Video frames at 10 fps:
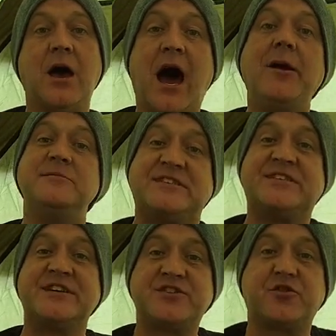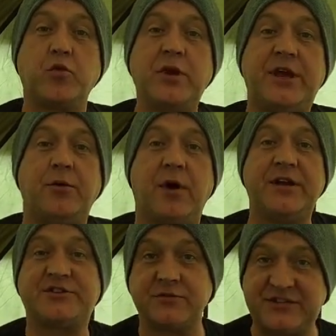I'm 6'3",
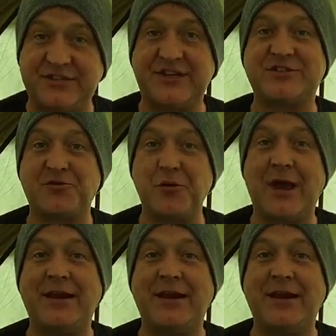right? So 6'3",